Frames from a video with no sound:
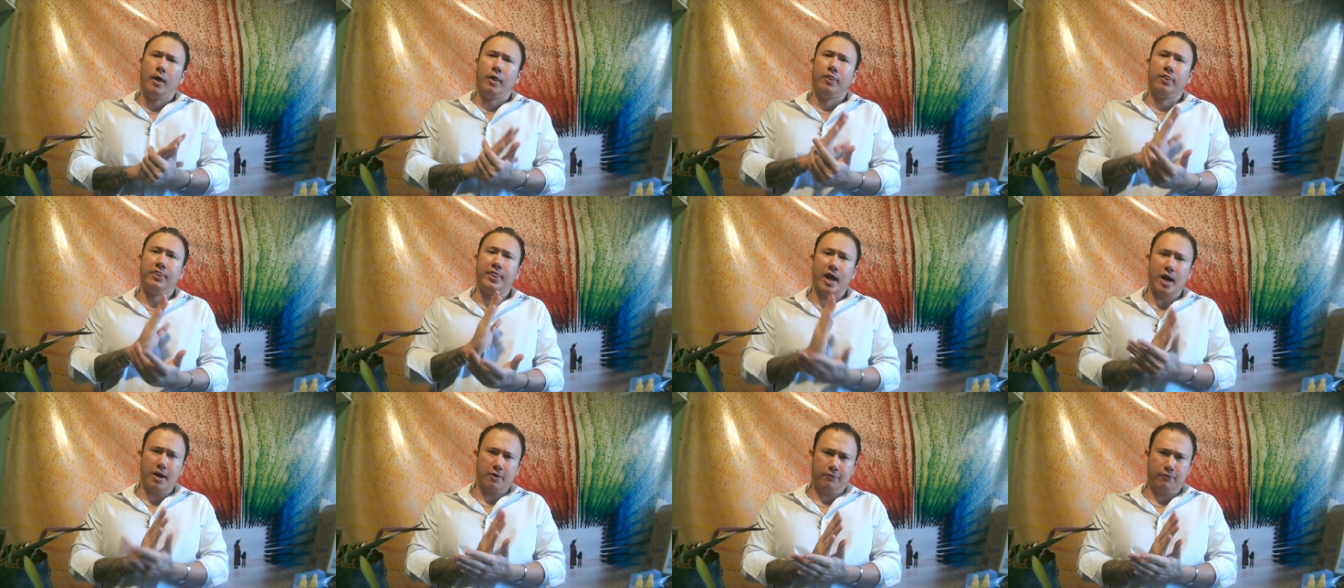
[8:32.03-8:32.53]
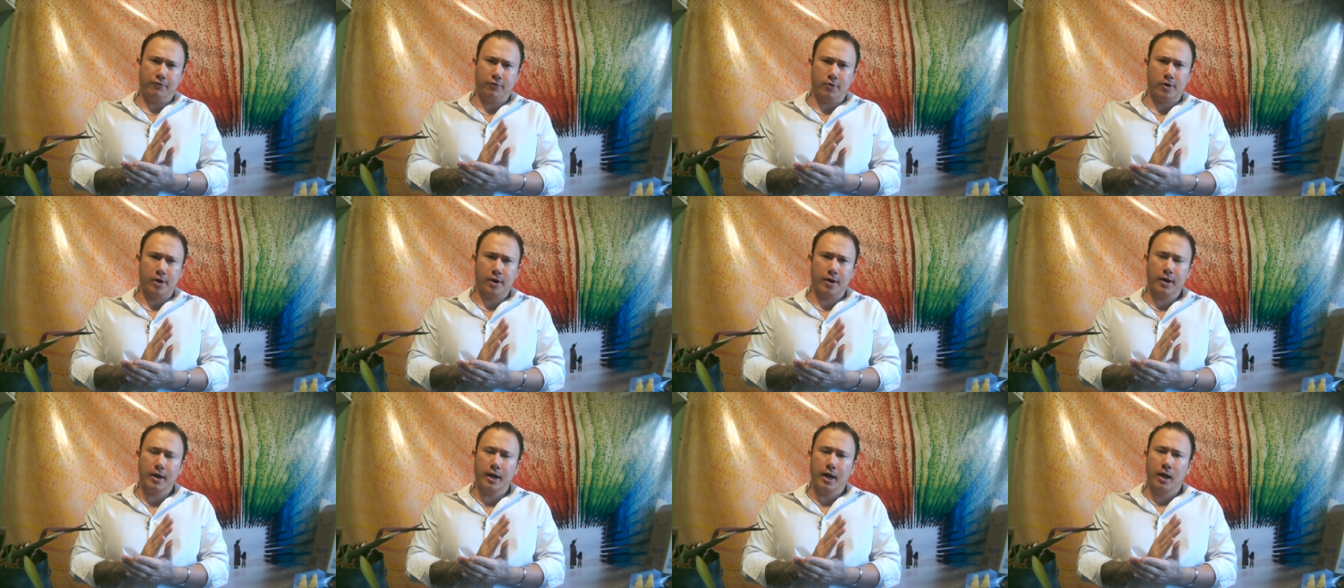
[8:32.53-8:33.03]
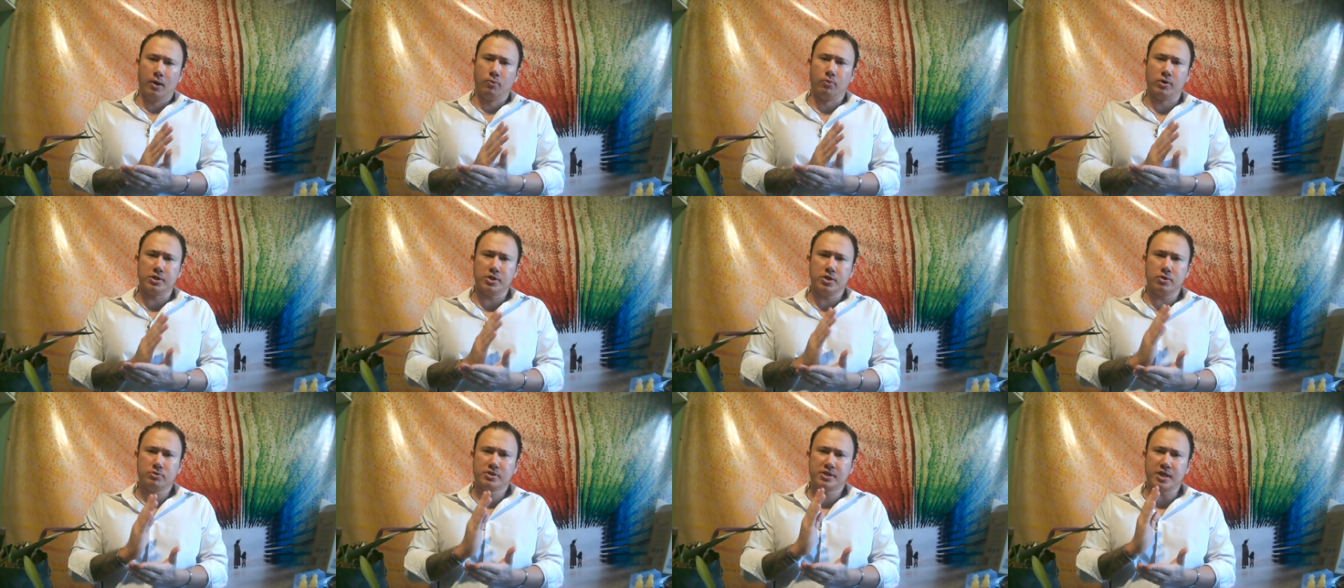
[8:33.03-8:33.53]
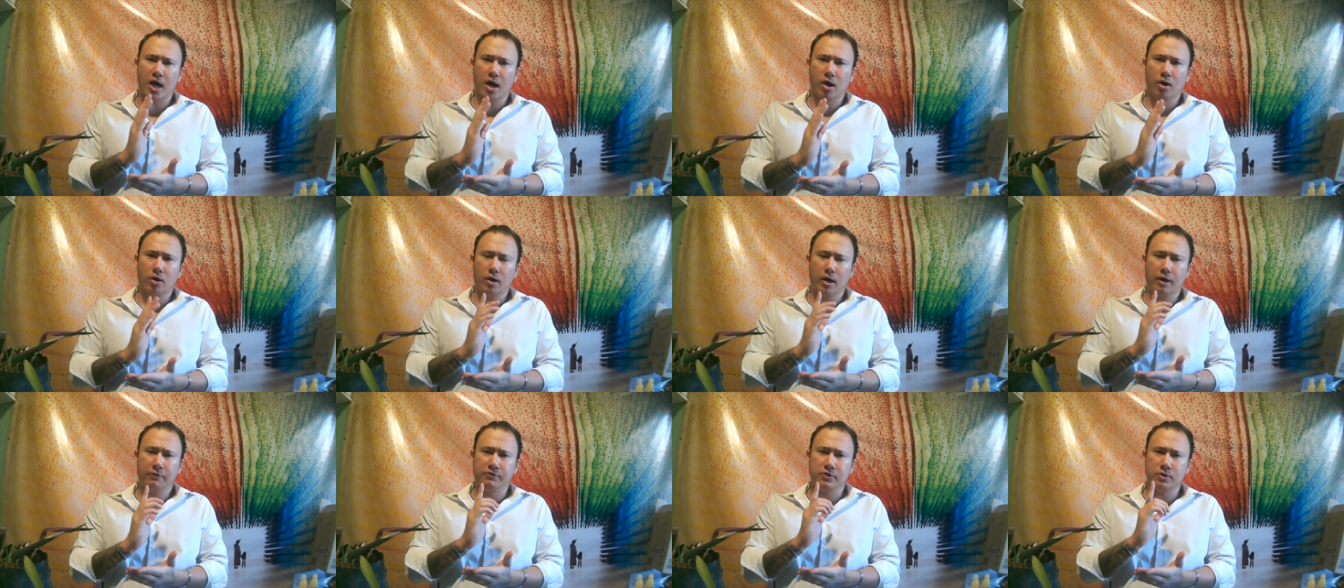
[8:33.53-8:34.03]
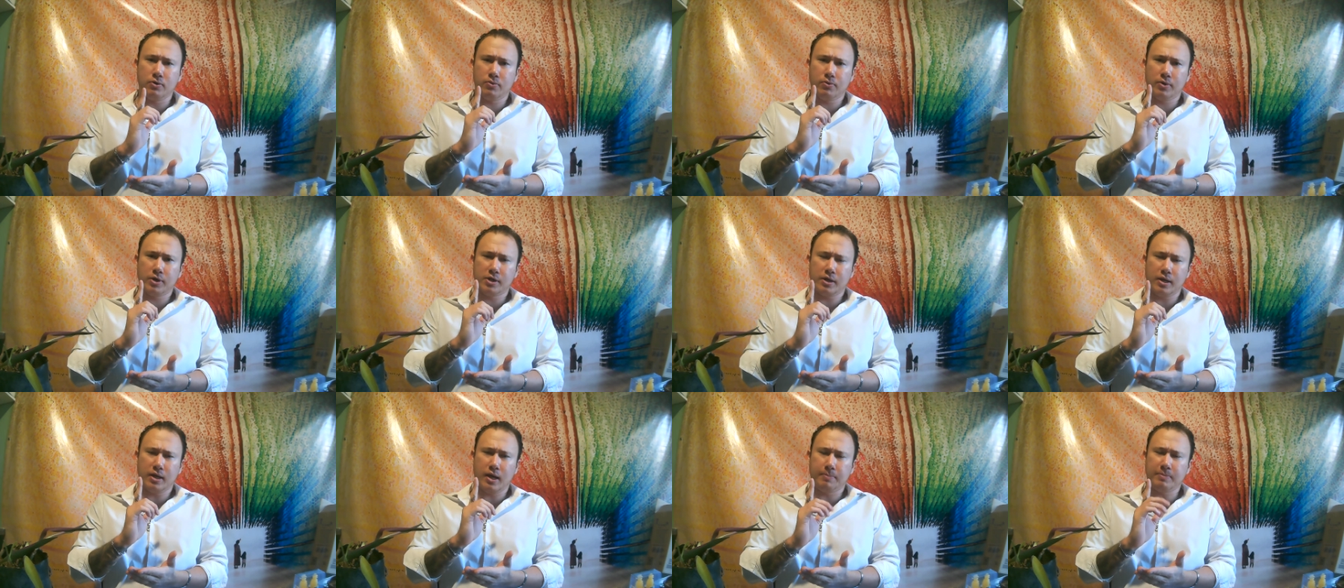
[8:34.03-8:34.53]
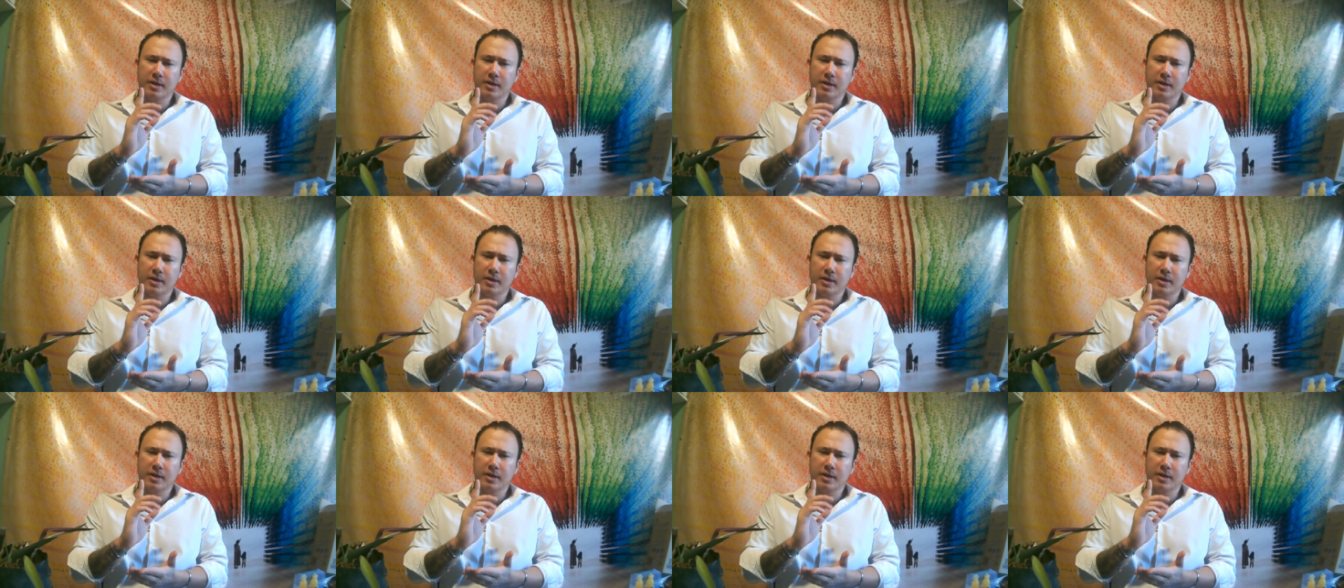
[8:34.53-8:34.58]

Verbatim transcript: Therefore, when you tell, if you were,